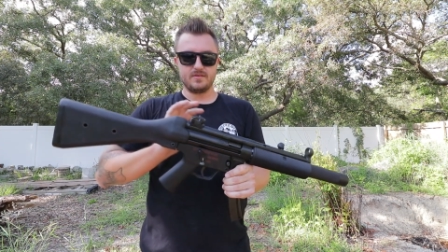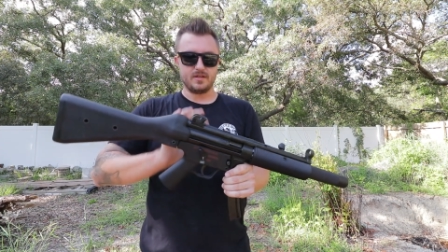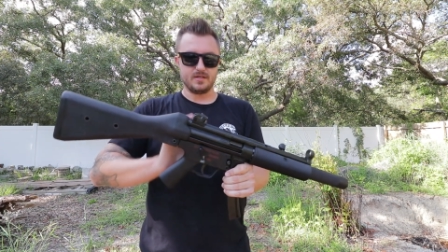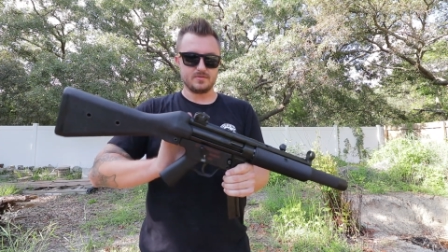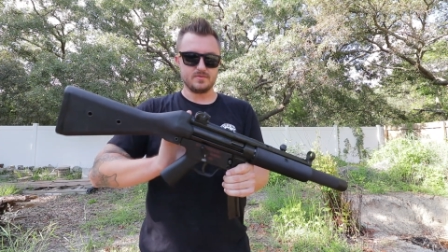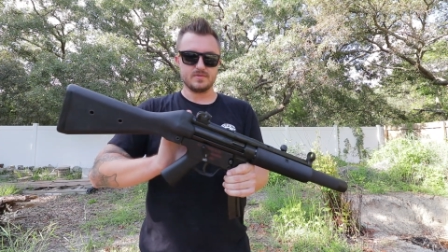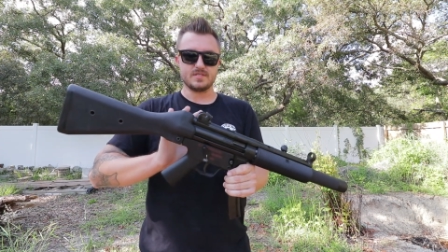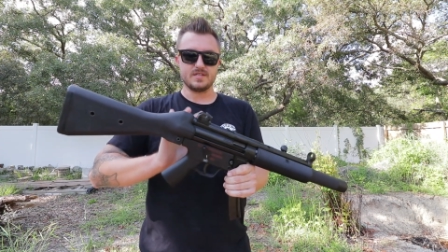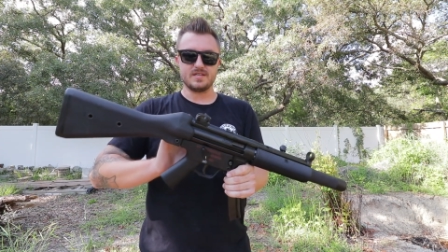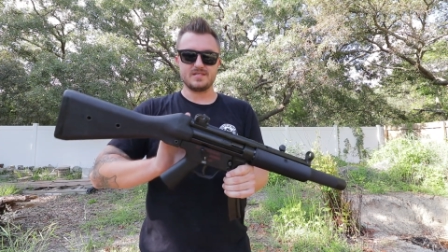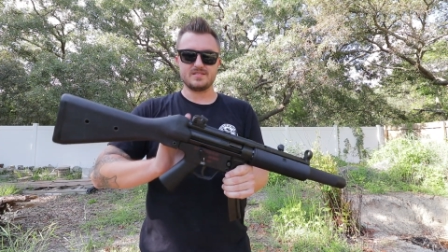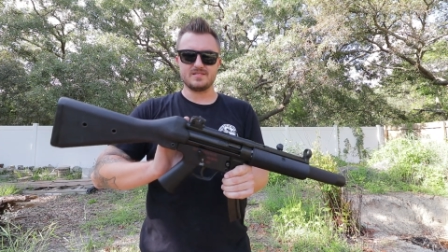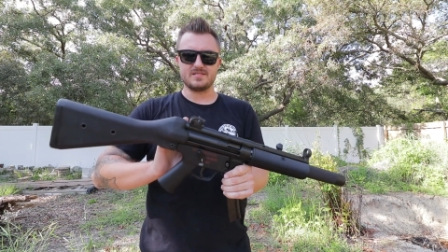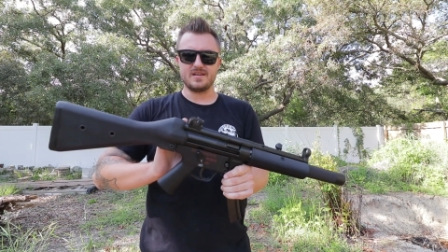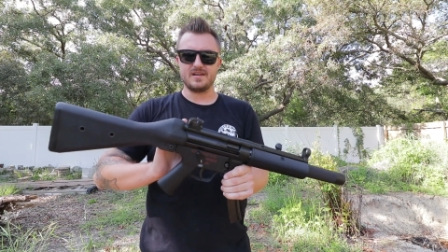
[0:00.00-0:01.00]
This one's
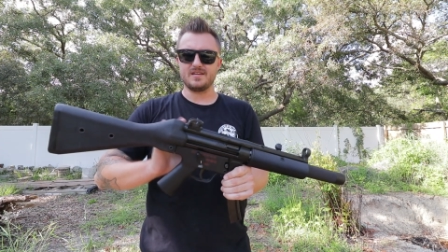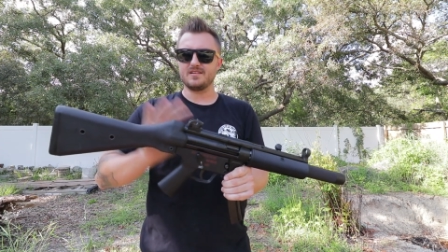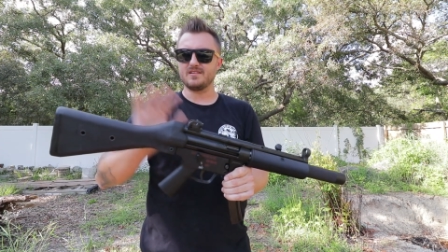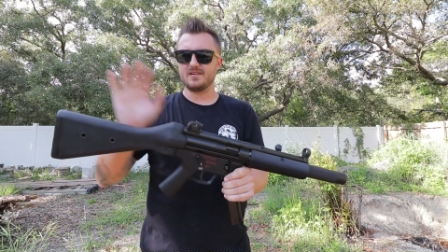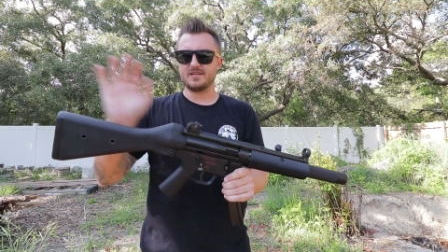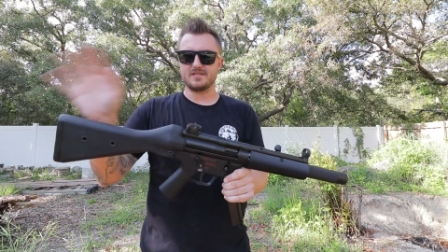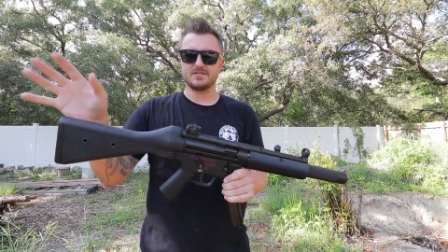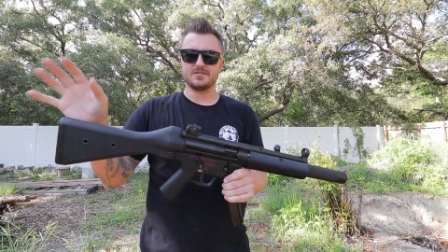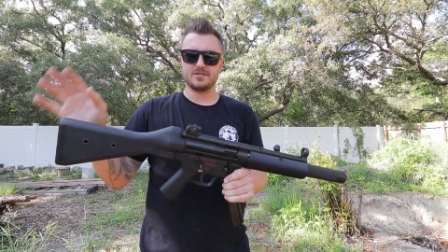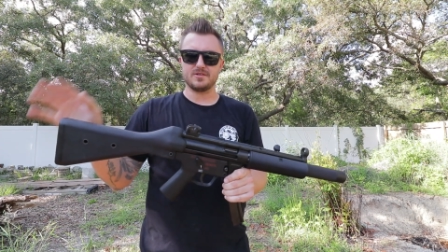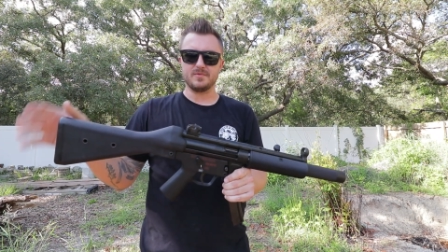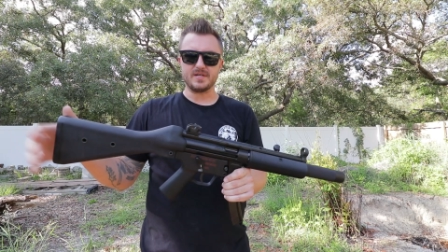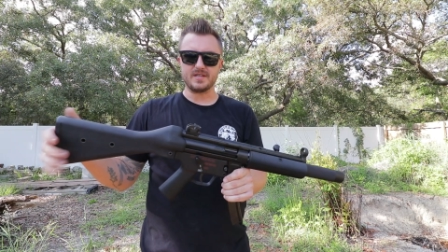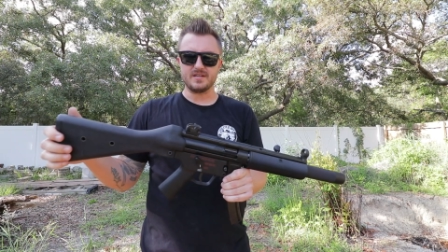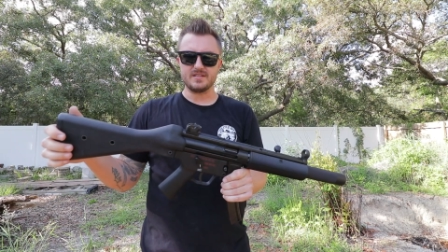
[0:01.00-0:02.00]
nice and tight, like the
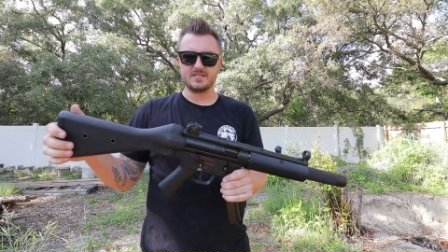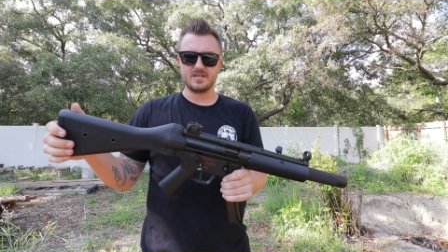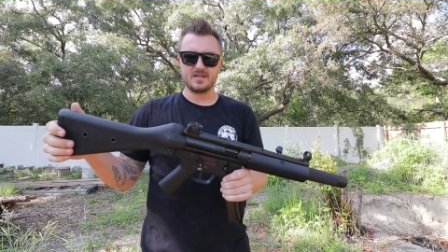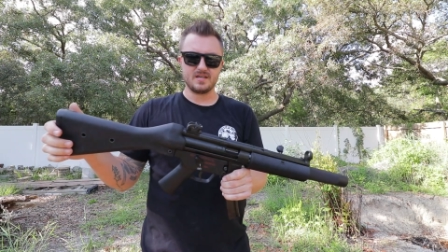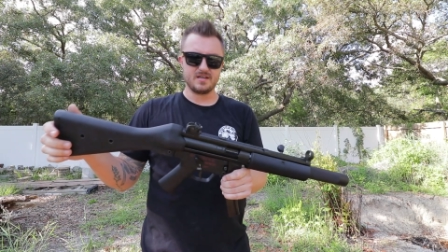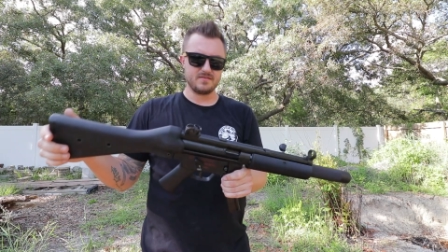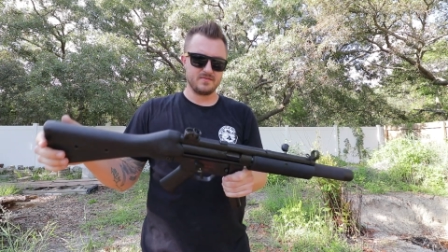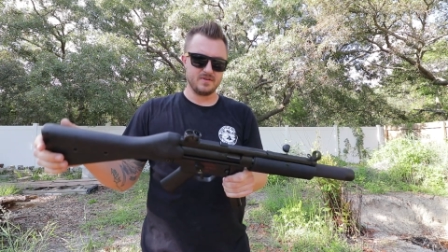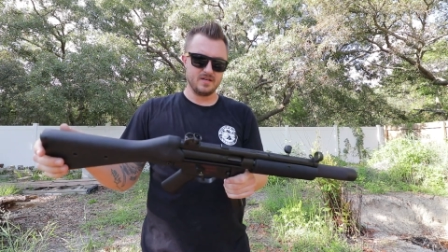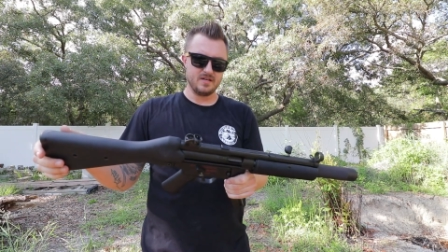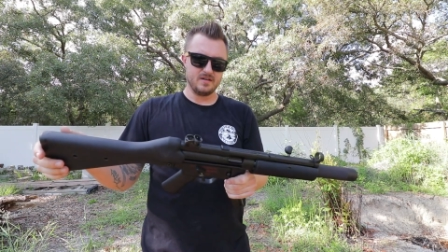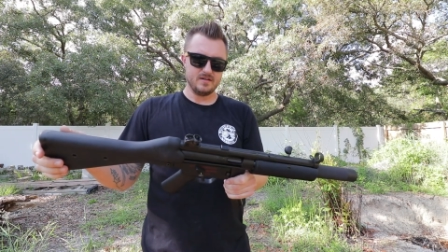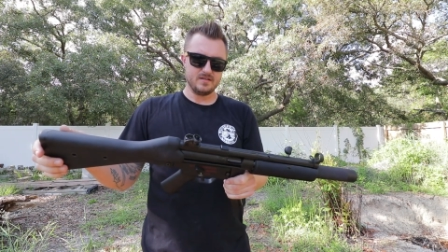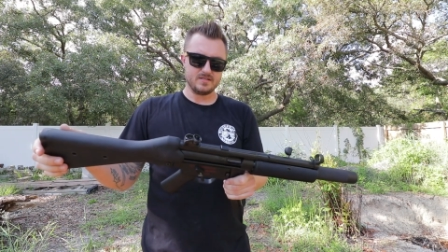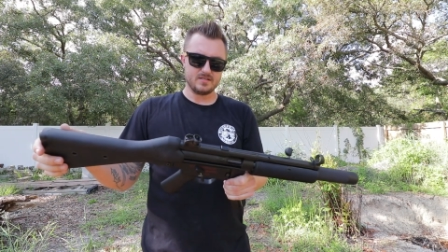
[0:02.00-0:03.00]
German guns I have,
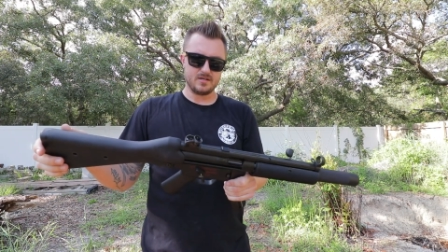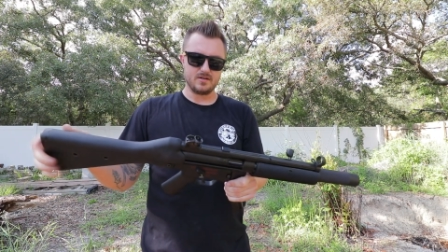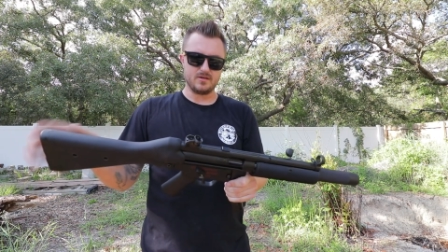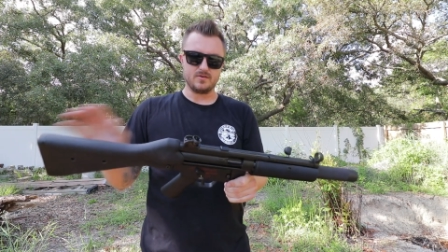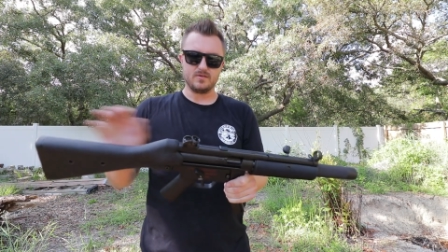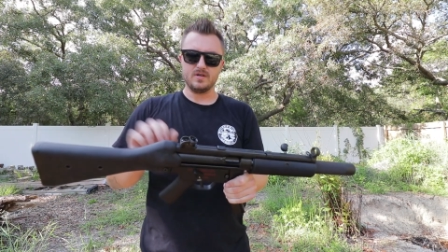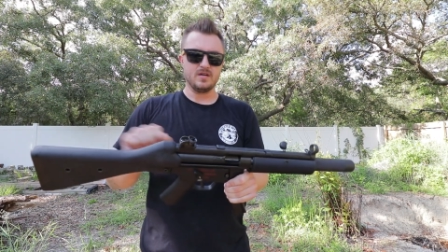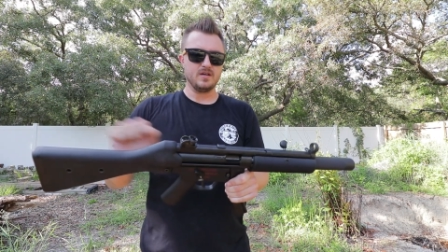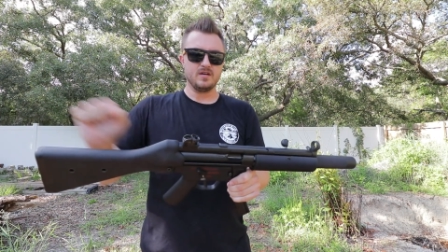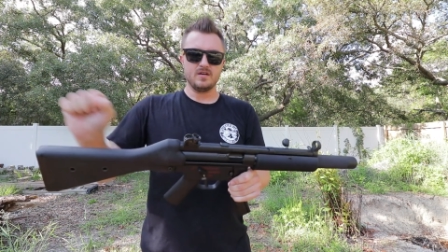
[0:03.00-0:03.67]
so